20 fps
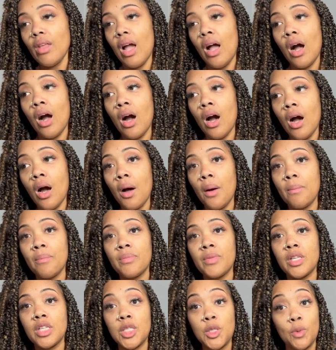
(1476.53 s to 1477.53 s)
um,
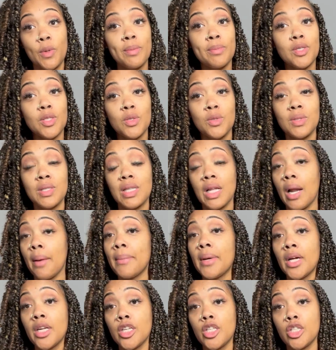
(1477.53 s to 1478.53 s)
the swimsuits that I'm
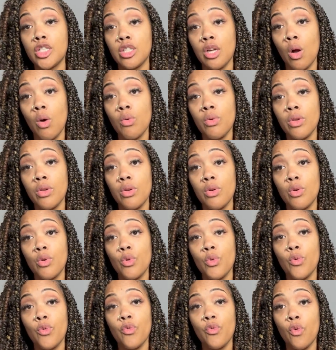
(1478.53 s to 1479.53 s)
gonna show
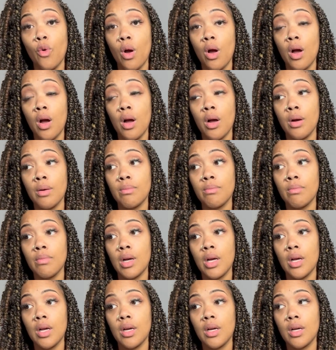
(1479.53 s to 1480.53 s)
you
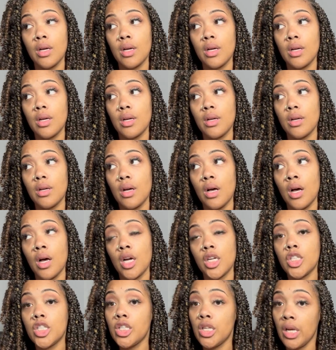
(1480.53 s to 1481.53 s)
from
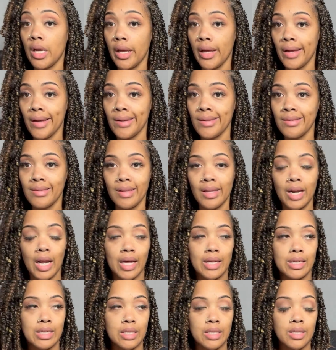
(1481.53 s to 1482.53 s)
uh, Shein that
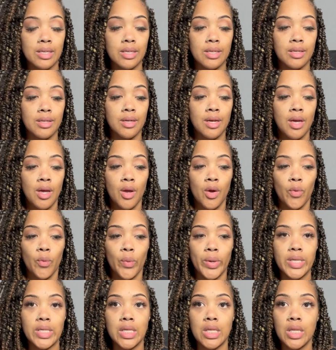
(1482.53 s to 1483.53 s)
I did
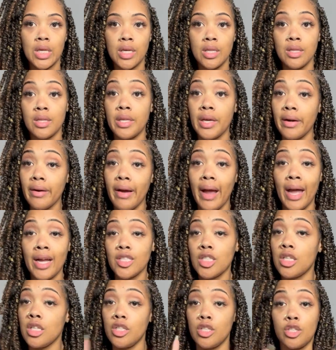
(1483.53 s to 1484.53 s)
recently, they're
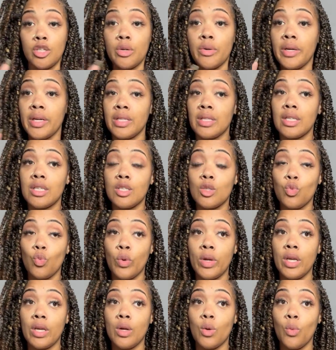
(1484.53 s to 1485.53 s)
actually during this
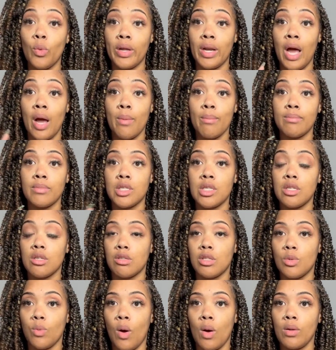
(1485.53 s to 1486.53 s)
week when I'm still
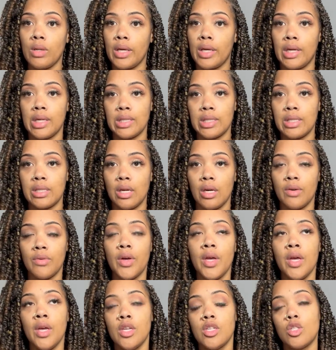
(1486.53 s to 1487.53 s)
swollen and stuff.
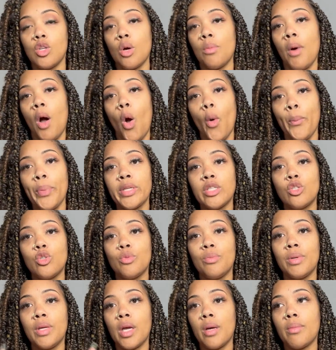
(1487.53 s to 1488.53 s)
So I'm hoping to
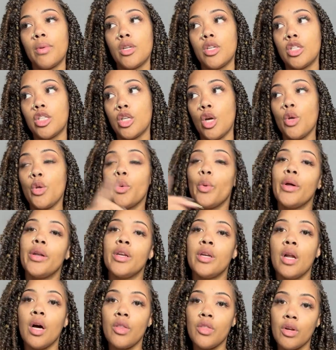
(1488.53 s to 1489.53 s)
be able to show you
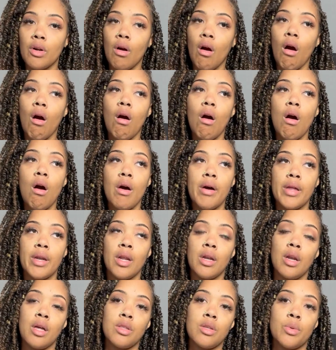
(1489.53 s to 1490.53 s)
another haul in
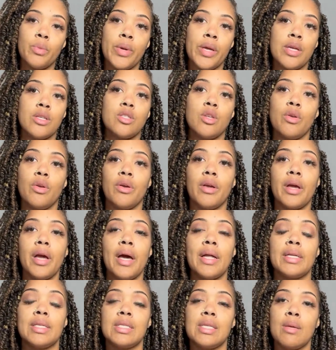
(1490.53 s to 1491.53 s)
another week so you can
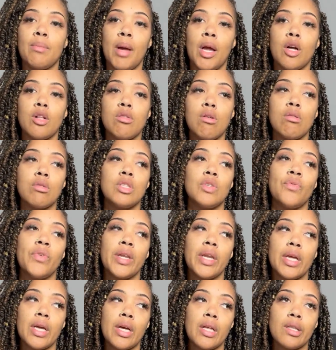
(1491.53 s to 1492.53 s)
kind of see my clothes
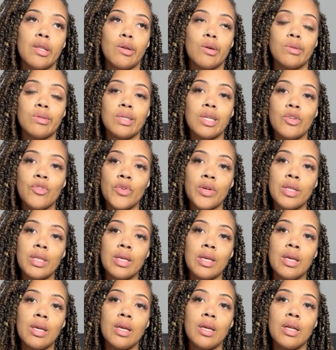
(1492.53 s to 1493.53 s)
fitting a little
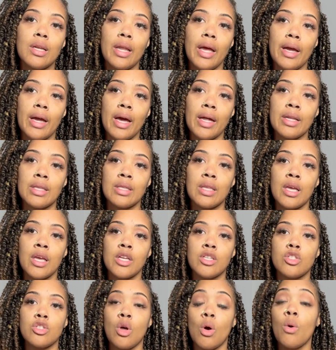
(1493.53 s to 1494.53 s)
differently and that kind of
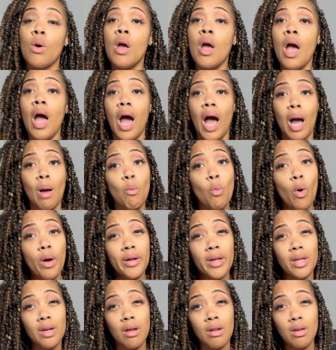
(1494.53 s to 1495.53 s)
thing. So I'm
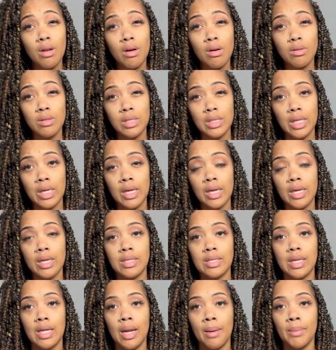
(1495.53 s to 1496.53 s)
working on those
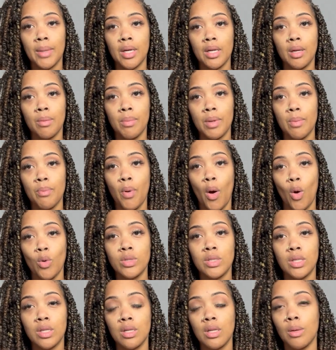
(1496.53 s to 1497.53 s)
things and I'm going to be
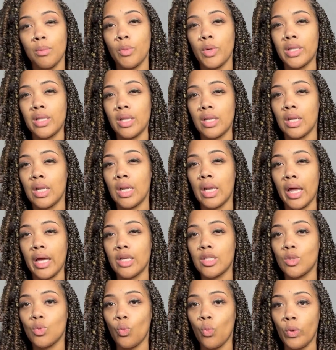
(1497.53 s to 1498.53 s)
posting them within the
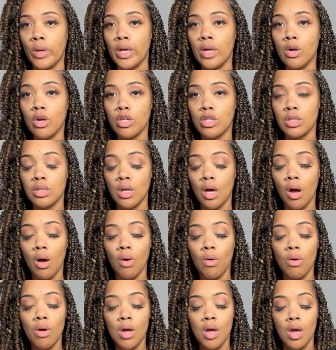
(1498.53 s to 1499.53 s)
next week or
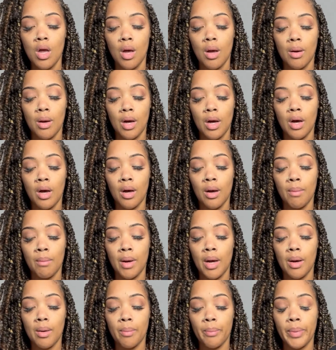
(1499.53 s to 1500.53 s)
so. Um,
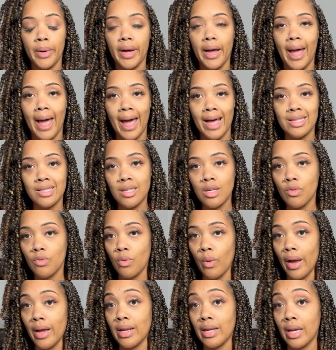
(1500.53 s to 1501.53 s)
but as of
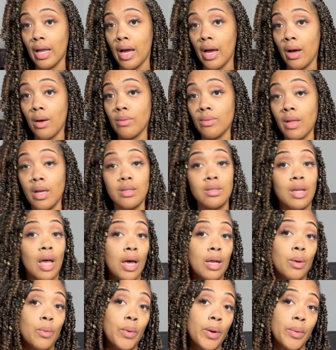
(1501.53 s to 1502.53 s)
right now, that's
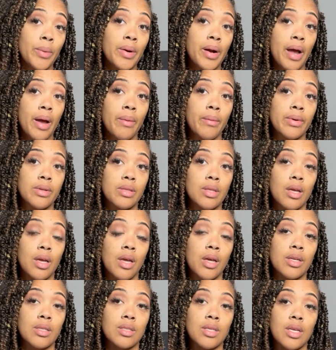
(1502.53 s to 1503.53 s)
kind of where we're at with
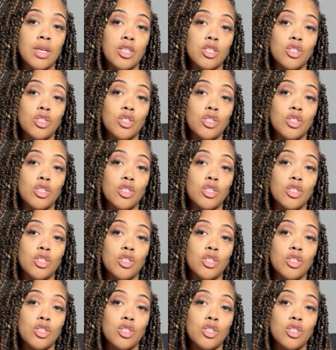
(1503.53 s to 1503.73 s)
things. And